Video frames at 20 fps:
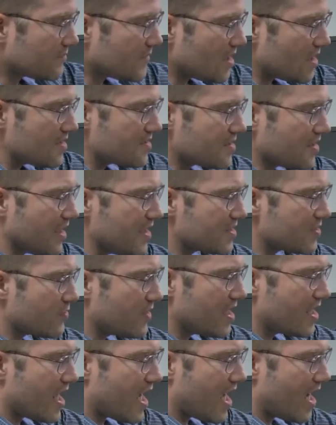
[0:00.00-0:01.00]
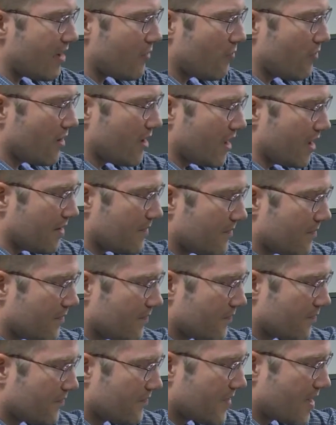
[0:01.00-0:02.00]
So let's read I1.
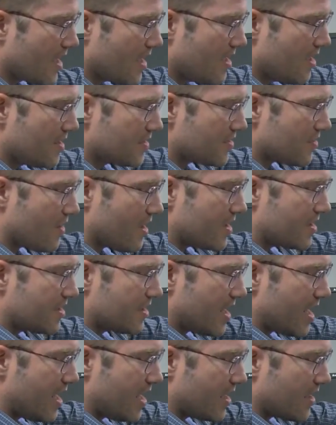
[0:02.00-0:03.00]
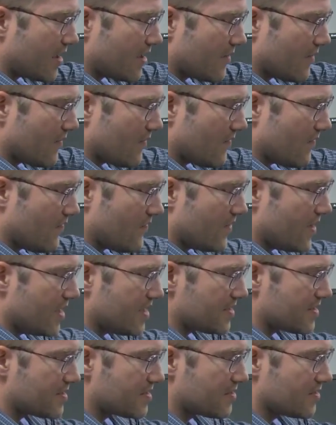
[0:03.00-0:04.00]
So I'll take
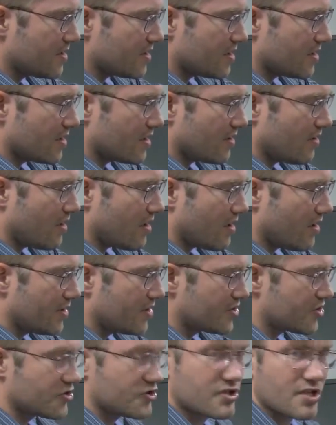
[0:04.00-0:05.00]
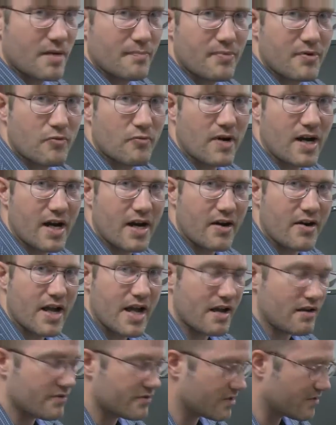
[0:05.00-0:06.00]
this little orange jumper wire
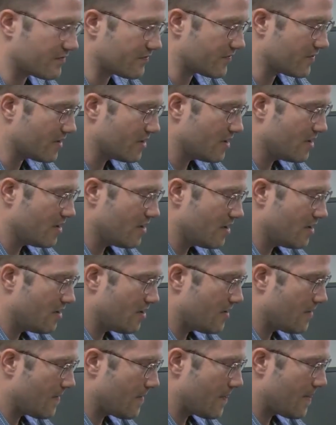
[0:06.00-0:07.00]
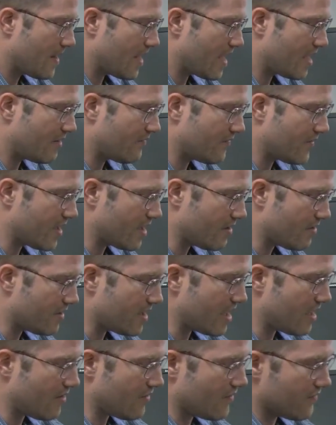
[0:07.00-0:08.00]
out of there.
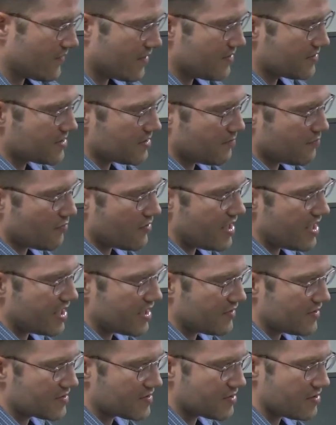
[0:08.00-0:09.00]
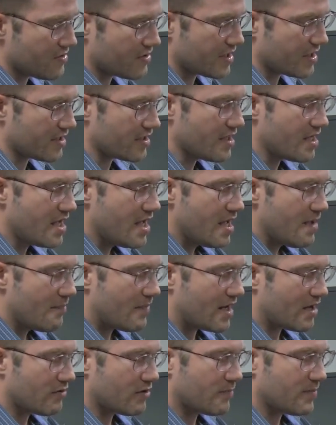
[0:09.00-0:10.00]
Now there's a break in the circuit,
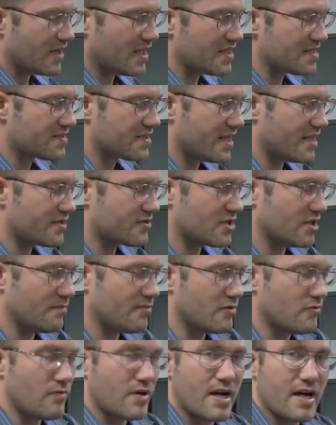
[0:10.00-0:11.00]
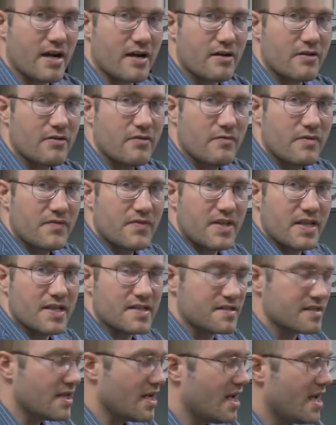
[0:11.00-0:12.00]
but I'll replace that jumper wire with
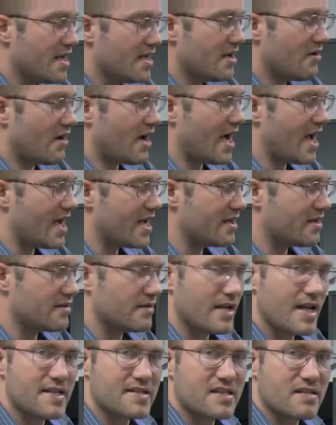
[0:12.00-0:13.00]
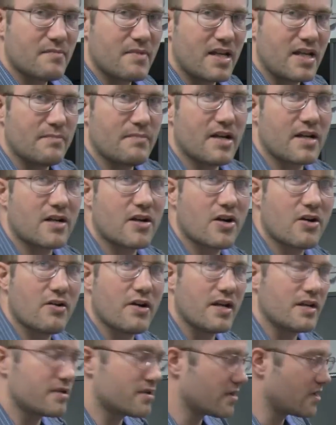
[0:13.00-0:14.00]
this. Now I had estimated my
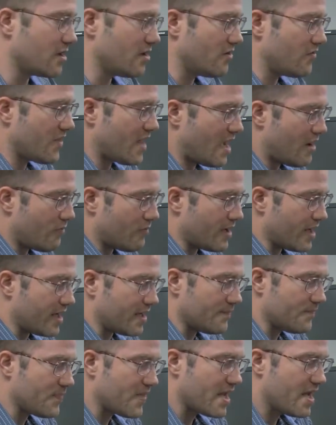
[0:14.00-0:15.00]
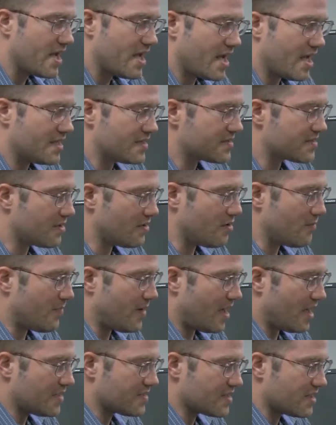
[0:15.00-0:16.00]
current to go that way, and so
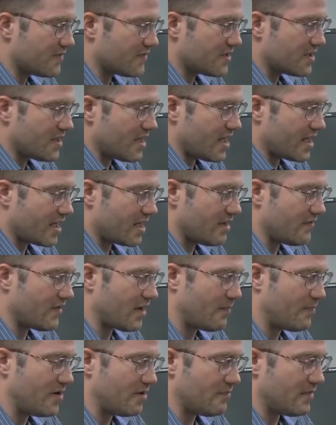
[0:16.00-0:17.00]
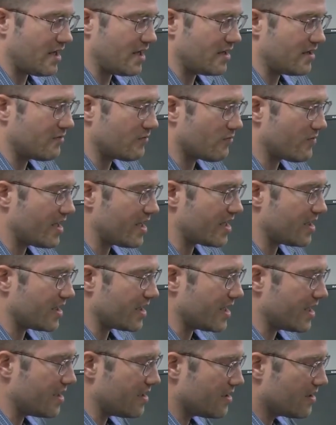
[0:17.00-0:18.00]
positive to negative, I'll put my red
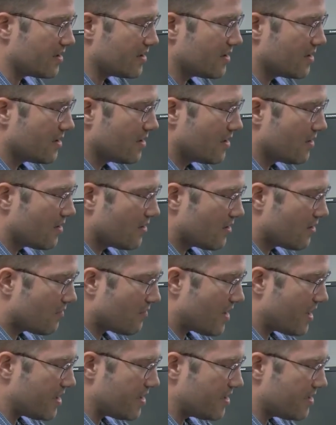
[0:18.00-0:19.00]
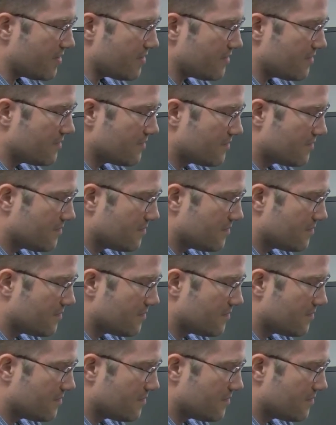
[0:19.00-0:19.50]
lead right here,